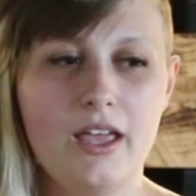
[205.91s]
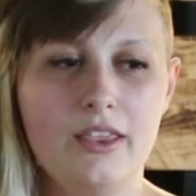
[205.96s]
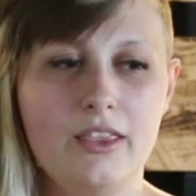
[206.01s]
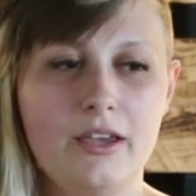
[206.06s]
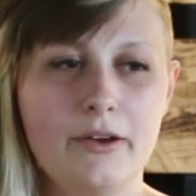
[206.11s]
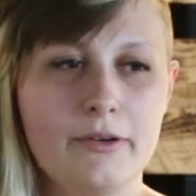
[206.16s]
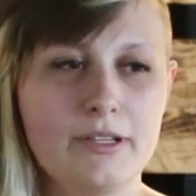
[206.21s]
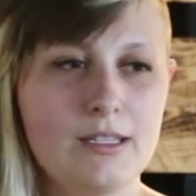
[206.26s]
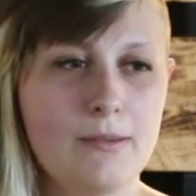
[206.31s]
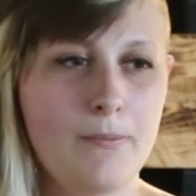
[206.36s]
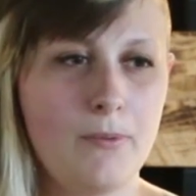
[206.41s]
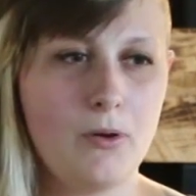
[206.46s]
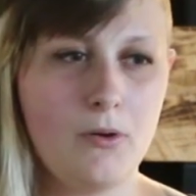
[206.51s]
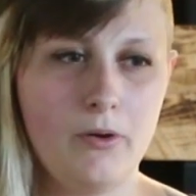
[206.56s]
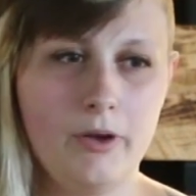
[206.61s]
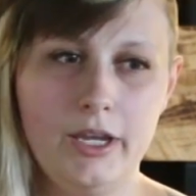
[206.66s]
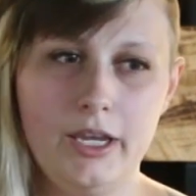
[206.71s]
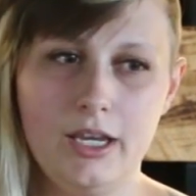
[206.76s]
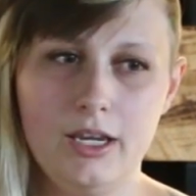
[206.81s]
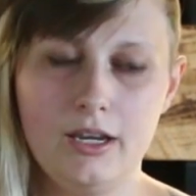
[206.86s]
there was a
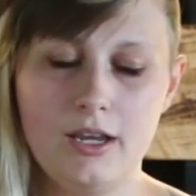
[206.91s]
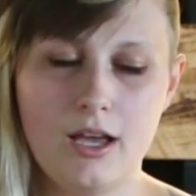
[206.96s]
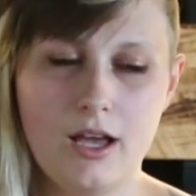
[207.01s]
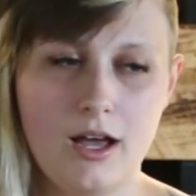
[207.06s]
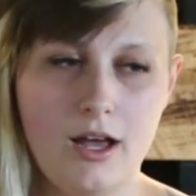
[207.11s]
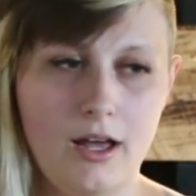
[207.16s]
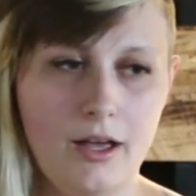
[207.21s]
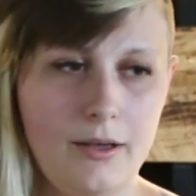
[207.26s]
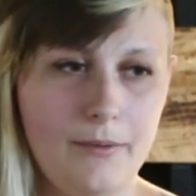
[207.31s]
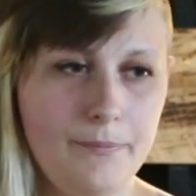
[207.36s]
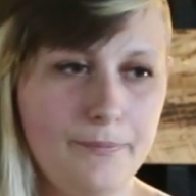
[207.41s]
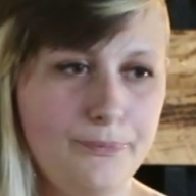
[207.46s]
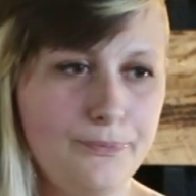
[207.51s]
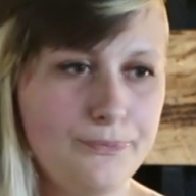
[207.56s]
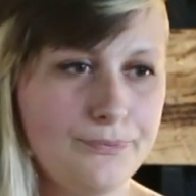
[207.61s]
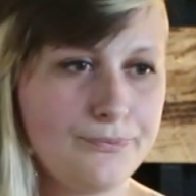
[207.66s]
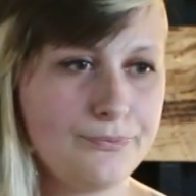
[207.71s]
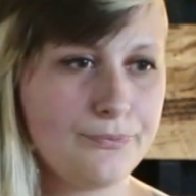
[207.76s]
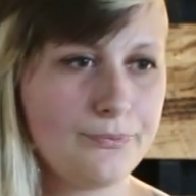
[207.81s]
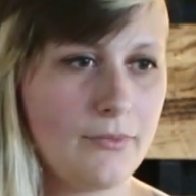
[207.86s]
point, I
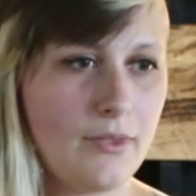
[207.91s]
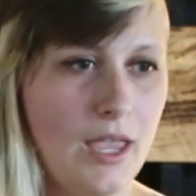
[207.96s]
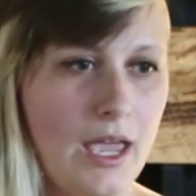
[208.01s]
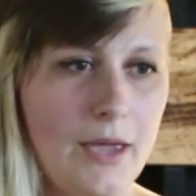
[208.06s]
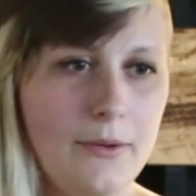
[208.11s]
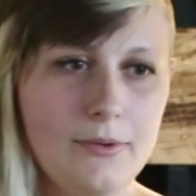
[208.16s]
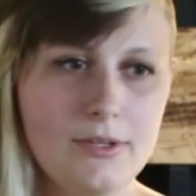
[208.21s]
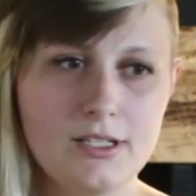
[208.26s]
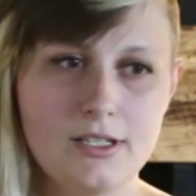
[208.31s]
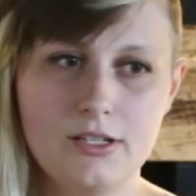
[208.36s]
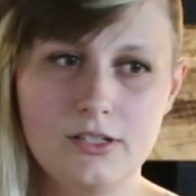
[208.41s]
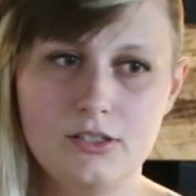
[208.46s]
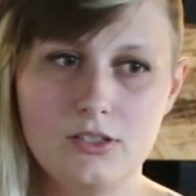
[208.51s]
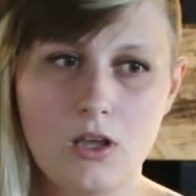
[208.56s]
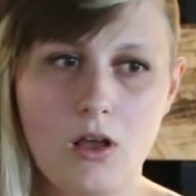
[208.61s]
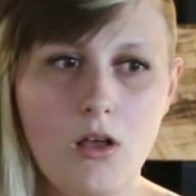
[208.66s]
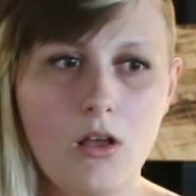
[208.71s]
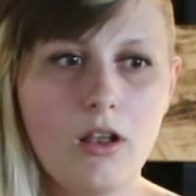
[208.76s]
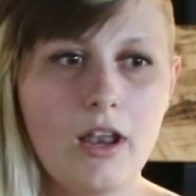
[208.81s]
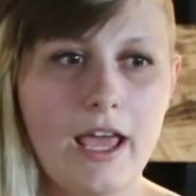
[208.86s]
was an
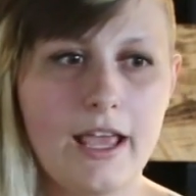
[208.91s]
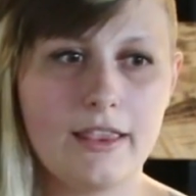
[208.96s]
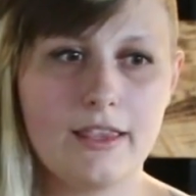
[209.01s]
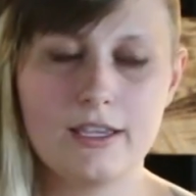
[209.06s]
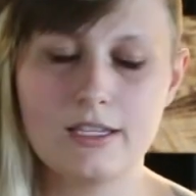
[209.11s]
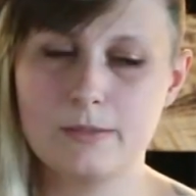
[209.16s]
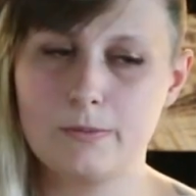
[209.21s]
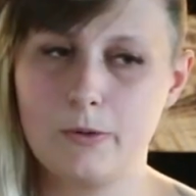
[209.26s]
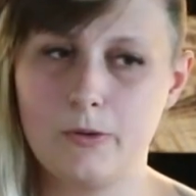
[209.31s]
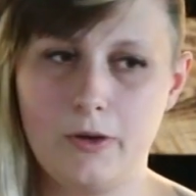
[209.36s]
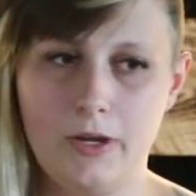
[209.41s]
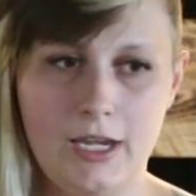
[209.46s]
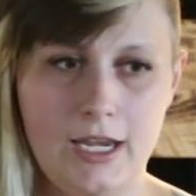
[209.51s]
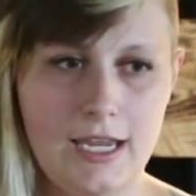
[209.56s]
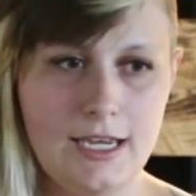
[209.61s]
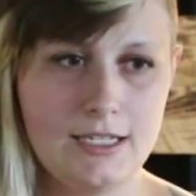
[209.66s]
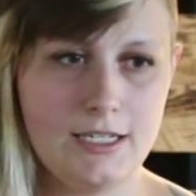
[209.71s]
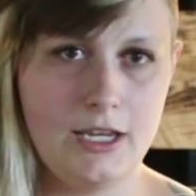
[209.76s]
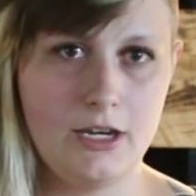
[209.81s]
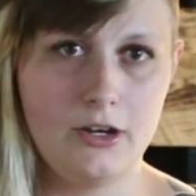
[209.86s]
adult at this point,
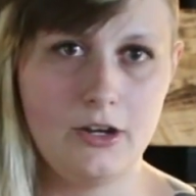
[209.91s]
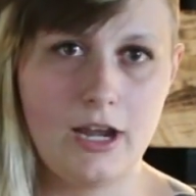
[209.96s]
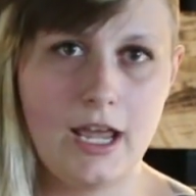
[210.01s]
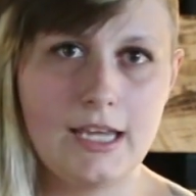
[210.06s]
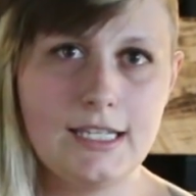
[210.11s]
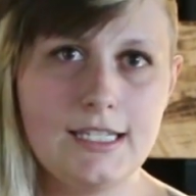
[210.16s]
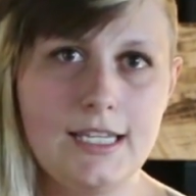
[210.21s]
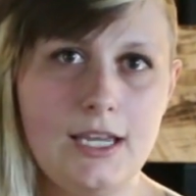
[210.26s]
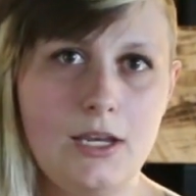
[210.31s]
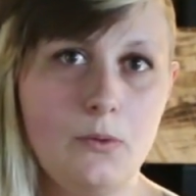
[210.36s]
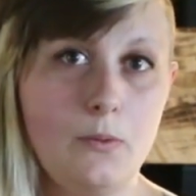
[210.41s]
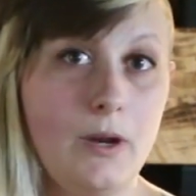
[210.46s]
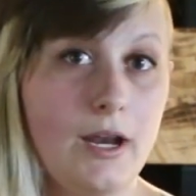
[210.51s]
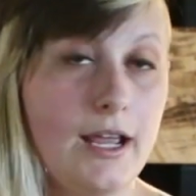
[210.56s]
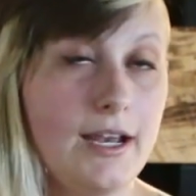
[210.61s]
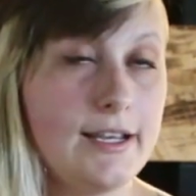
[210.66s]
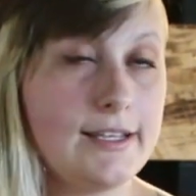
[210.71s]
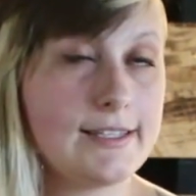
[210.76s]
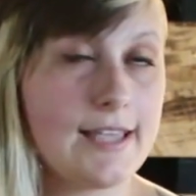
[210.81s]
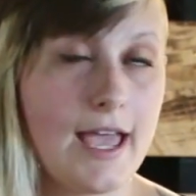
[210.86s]
18 or 19, when
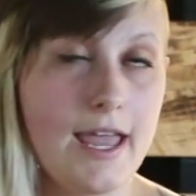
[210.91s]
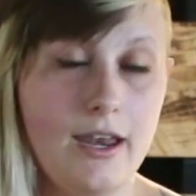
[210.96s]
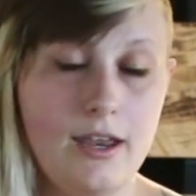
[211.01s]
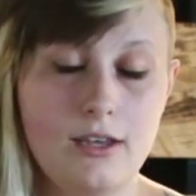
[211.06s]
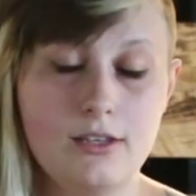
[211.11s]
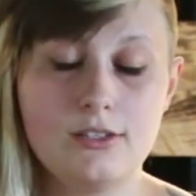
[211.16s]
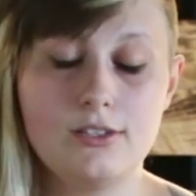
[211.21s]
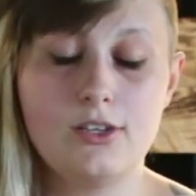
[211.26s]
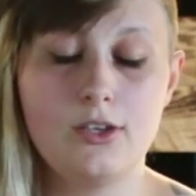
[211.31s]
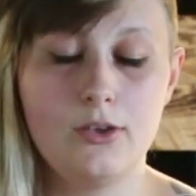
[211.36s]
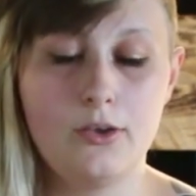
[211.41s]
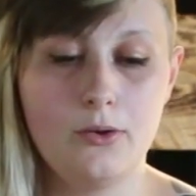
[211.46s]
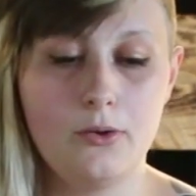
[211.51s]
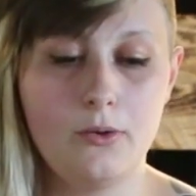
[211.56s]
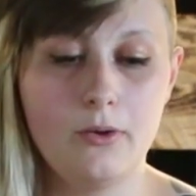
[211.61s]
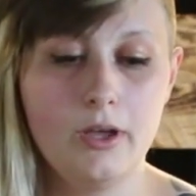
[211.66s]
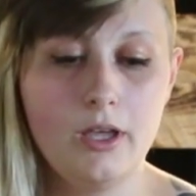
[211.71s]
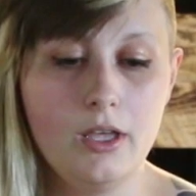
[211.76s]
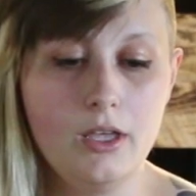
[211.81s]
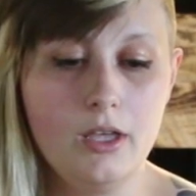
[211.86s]
I decided to